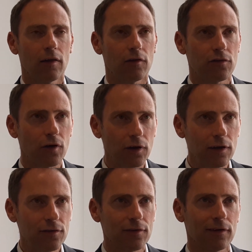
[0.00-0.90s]

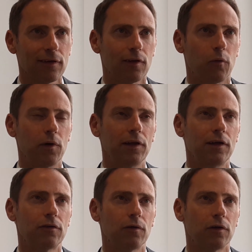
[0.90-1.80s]
studies that we
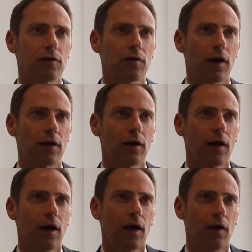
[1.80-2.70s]
need to undertake
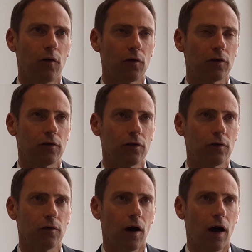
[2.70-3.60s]
in order
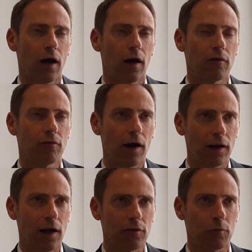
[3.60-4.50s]
to
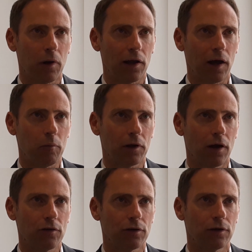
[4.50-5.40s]
finalise the planning
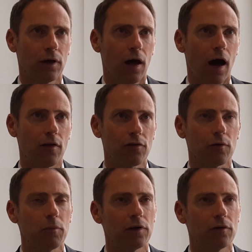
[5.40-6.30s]
application and
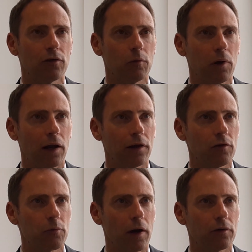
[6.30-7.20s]
submit it to the Planning
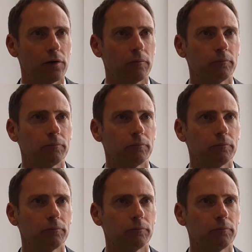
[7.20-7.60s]
Inspectorate.